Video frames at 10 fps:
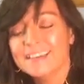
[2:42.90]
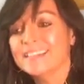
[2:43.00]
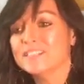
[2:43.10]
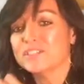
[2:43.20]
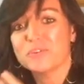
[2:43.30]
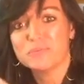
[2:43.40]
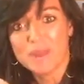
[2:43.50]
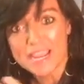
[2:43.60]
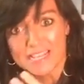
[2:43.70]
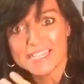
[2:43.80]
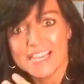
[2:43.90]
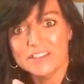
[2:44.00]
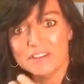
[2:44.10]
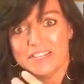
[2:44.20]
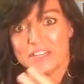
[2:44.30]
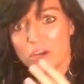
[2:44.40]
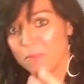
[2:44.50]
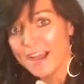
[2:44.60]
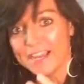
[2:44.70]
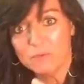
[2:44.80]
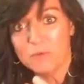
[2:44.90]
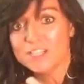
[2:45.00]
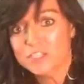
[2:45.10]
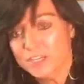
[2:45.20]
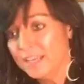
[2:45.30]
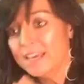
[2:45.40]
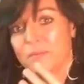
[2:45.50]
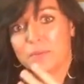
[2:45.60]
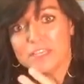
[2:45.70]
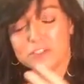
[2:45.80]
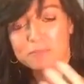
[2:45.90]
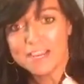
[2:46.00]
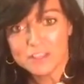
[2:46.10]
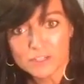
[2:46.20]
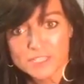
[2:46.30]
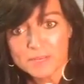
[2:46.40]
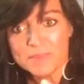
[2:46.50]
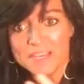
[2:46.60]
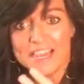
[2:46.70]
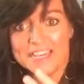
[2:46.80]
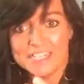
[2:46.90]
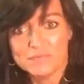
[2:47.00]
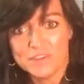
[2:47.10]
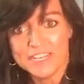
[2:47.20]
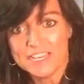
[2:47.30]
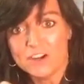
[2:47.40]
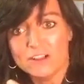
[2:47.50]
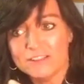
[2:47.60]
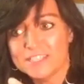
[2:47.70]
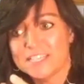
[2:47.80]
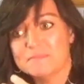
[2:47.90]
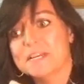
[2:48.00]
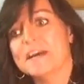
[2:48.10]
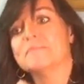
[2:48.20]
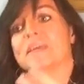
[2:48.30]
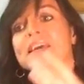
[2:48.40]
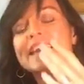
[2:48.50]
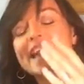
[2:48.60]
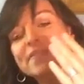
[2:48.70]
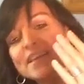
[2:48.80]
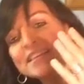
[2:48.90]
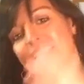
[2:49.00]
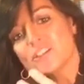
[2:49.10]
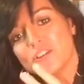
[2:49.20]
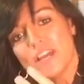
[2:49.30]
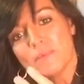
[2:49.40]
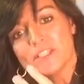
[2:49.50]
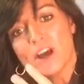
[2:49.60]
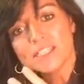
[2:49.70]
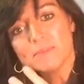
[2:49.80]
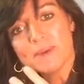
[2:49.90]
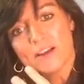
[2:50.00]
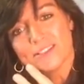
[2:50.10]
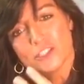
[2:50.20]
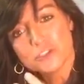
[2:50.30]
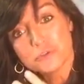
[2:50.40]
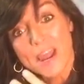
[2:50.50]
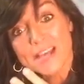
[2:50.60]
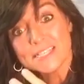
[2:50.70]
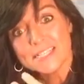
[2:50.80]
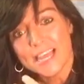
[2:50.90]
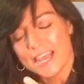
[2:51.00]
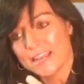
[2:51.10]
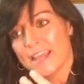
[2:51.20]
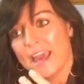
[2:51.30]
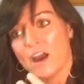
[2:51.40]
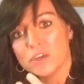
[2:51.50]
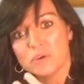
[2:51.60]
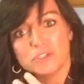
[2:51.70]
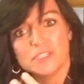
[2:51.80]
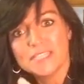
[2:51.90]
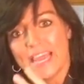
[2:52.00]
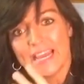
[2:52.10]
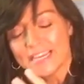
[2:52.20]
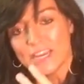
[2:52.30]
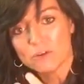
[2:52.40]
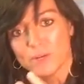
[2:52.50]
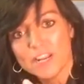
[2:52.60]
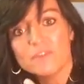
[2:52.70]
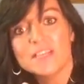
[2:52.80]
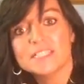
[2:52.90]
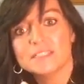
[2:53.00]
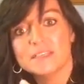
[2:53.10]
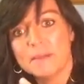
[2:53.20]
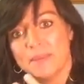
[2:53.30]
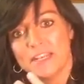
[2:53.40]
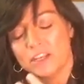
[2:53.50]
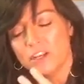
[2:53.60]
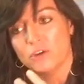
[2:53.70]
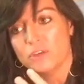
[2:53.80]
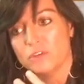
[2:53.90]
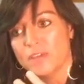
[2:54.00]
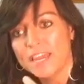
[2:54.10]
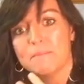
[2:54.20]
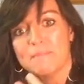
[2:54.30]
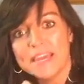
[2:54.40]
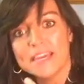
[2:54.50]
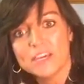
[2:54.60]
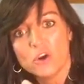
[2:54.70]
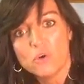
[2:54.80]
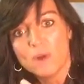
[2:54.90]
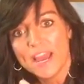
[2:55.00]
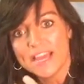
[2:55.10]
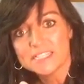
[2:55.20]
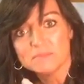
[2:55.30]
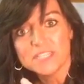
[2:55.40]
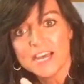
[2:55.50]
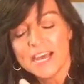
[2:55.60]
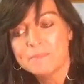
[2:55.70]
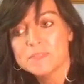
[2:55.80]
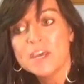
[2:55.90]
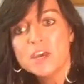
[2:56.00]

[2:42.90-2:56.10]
It is crazy, and you need to go back and watch it, because you might learn something and it's funny all at the same time. And then yesterday we talked about stress and how you just can't get rid of it. I mean, you know, you can't make it go away sometimes,